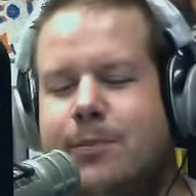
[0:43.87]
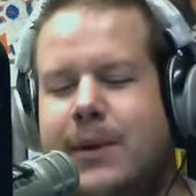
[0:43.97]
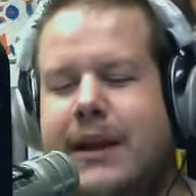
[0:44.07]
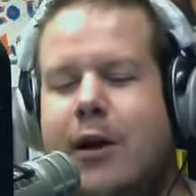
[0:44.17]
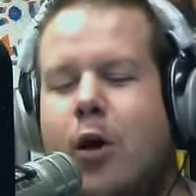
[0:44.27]

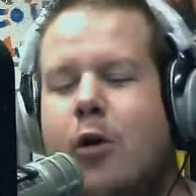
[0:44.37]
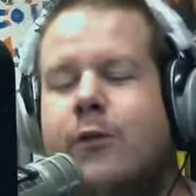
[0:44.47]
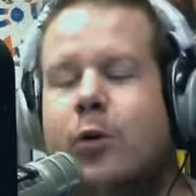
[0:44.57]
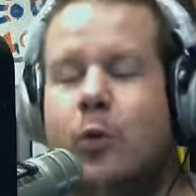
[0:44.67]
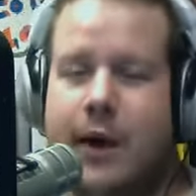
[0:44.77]
being
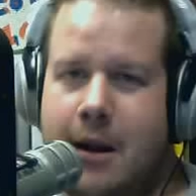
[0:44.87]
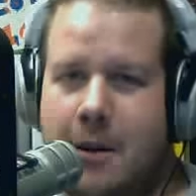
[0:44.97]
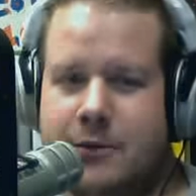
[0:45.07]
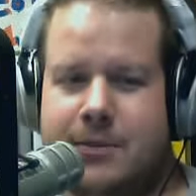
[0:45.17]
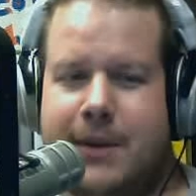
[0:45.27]

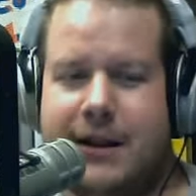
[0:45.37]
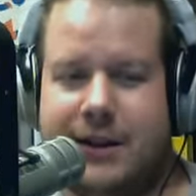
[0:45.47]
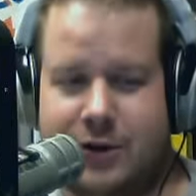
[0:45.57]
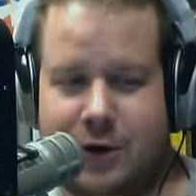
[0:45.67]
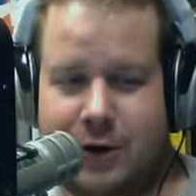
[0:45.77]
overwhelmed by
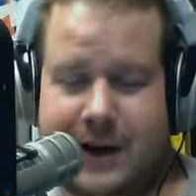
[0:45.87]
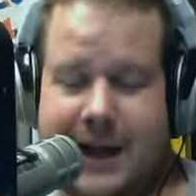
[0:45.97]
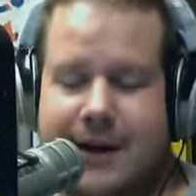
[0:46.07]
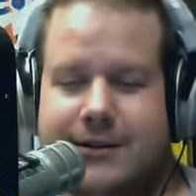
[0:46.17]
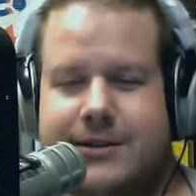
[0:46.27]
the
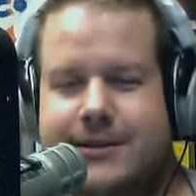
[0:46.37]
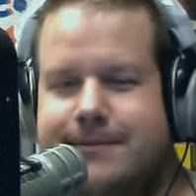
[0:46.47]
turnout.